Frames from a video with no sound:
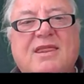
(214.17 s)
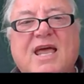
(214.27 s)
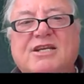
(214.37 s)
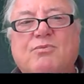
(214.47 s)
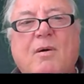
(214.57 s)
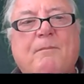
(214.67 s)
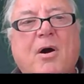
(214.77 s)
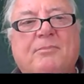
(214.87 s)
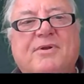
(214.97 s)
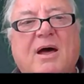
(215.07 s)
That's what
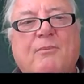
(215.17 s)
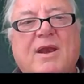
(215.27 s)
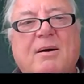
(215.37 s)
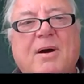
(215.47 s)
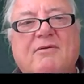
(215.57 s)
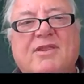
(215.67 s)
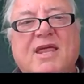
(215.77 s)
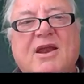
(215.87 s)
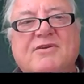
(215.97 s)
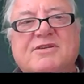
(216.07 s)
pops up. When I'm over
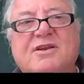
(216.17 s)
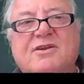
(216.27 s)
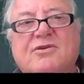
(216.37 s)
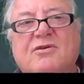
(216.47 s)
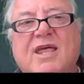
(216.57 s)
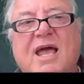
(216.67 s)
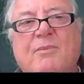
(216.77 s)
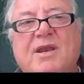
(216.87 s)
there, it's going to do that.